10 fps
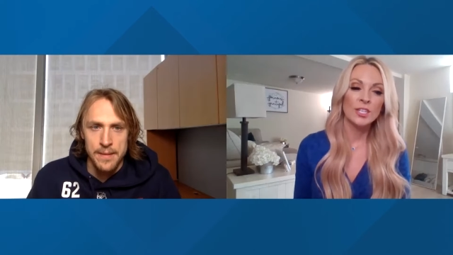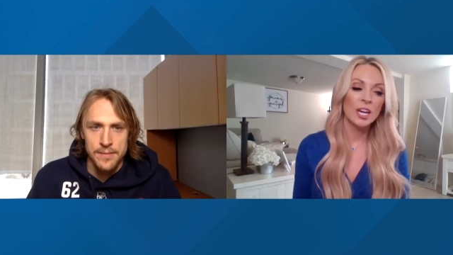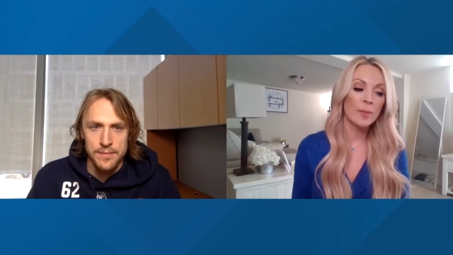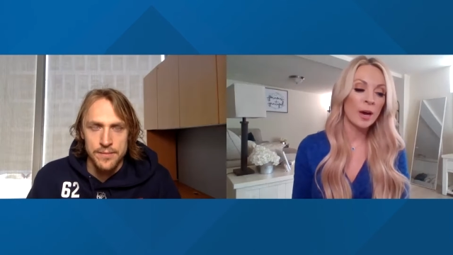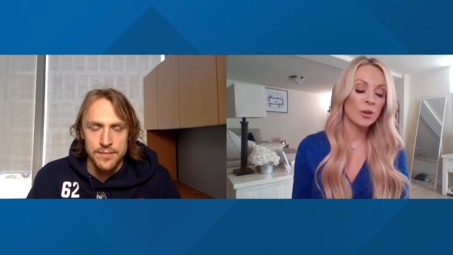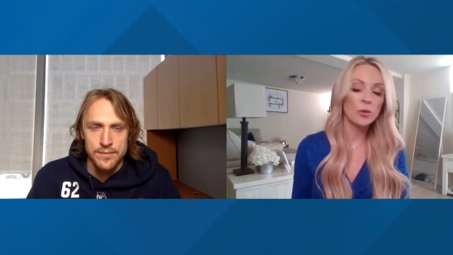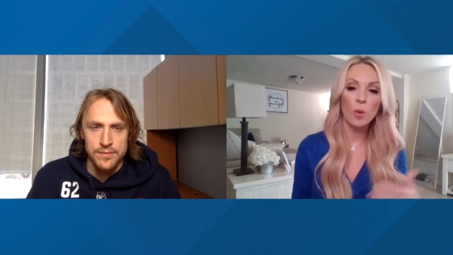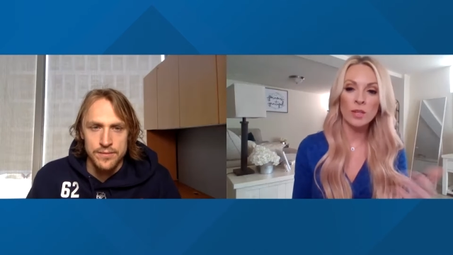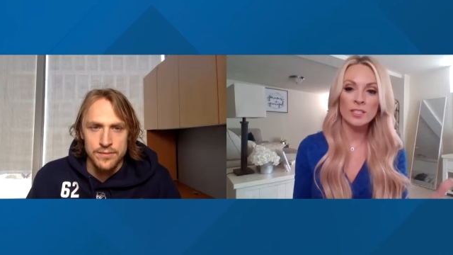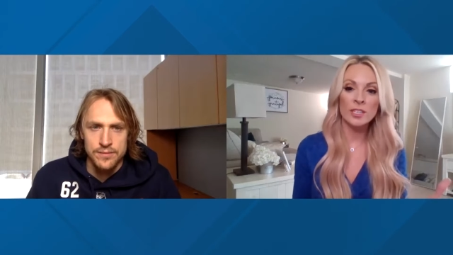Speaker 1: talk about who
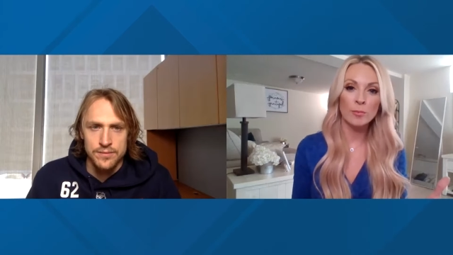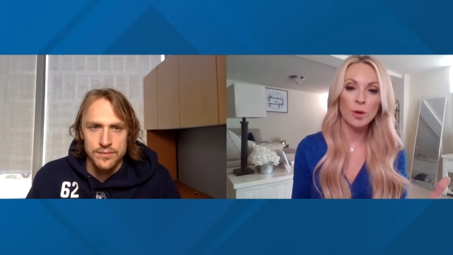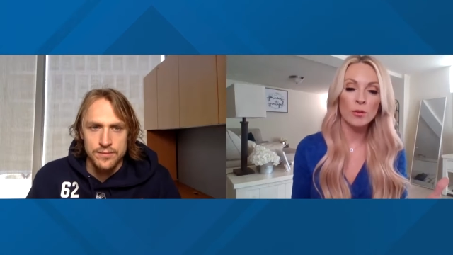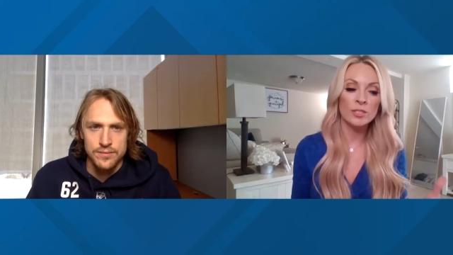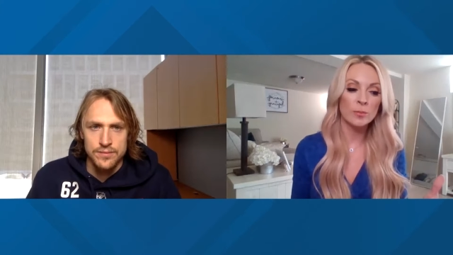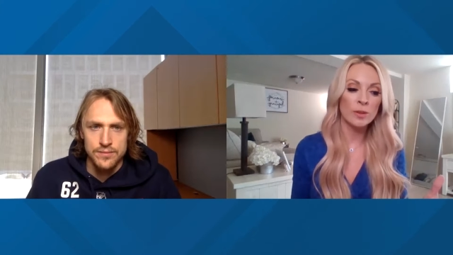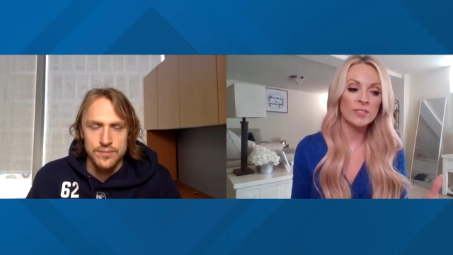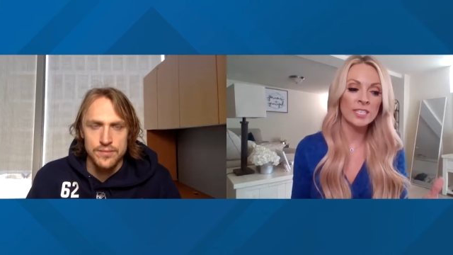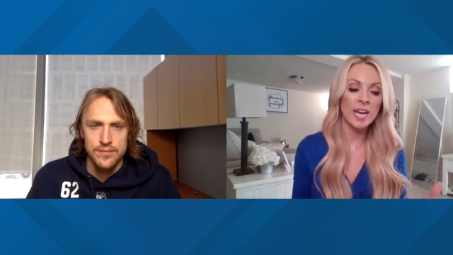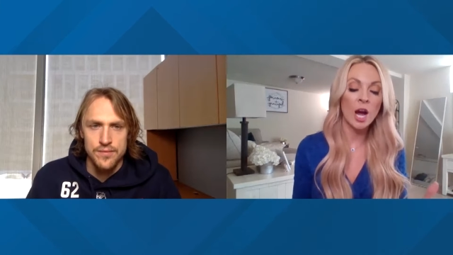wants it the most, and
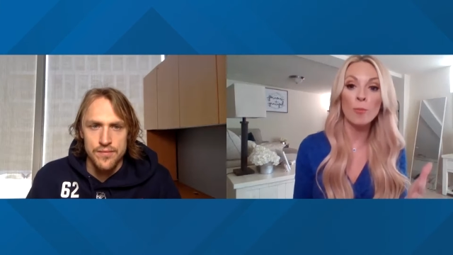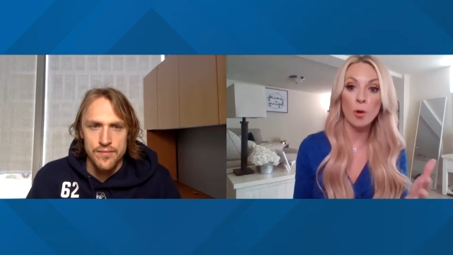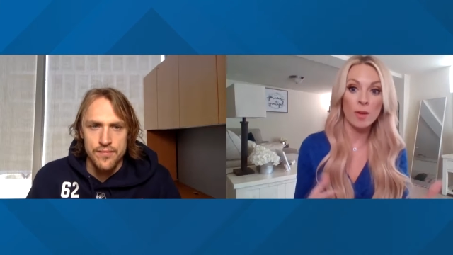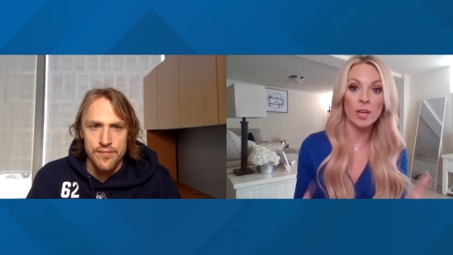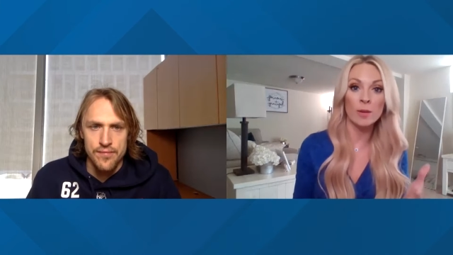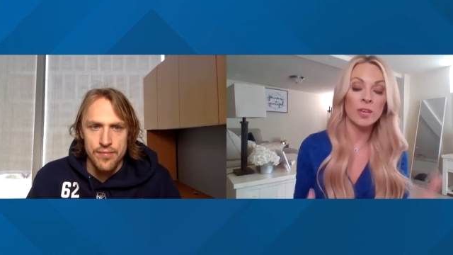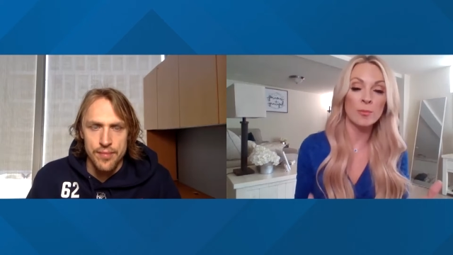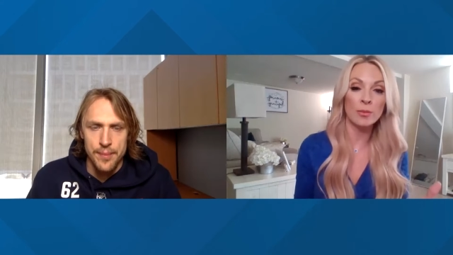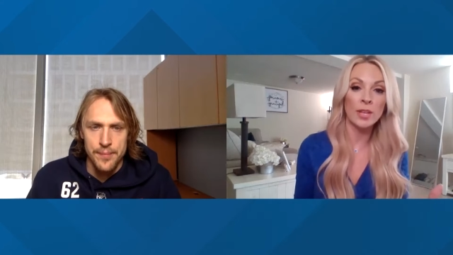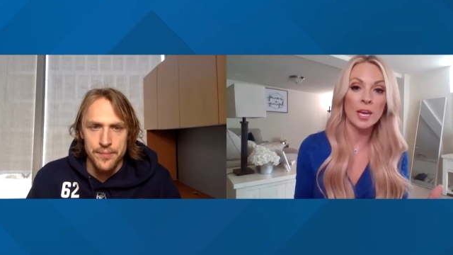we've seen how momentum
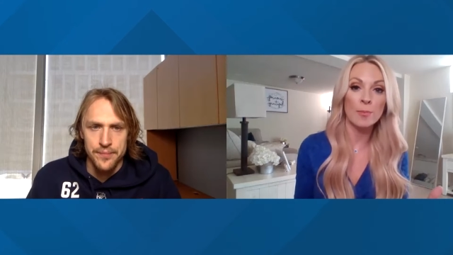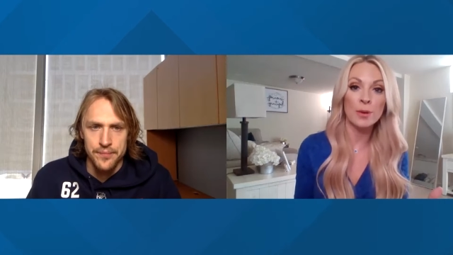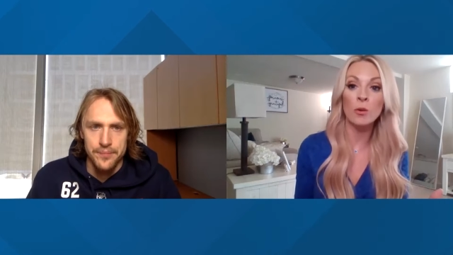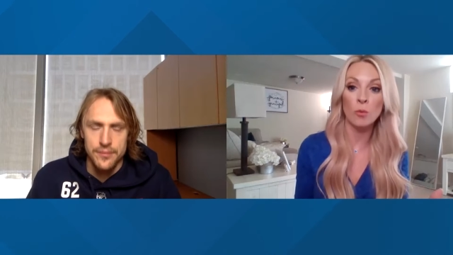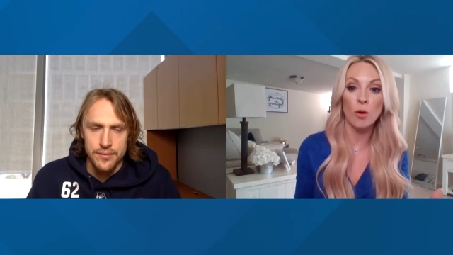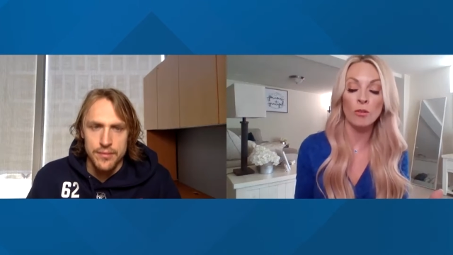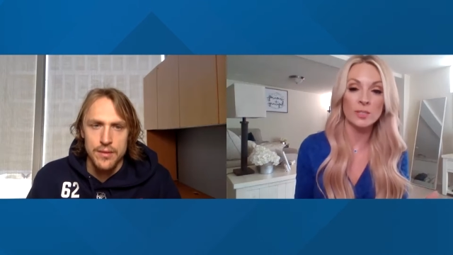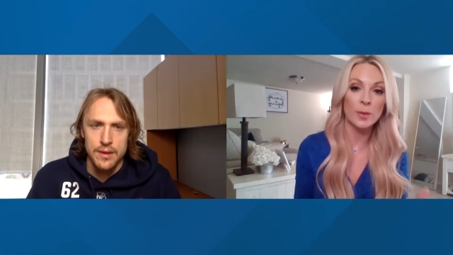can play a big role,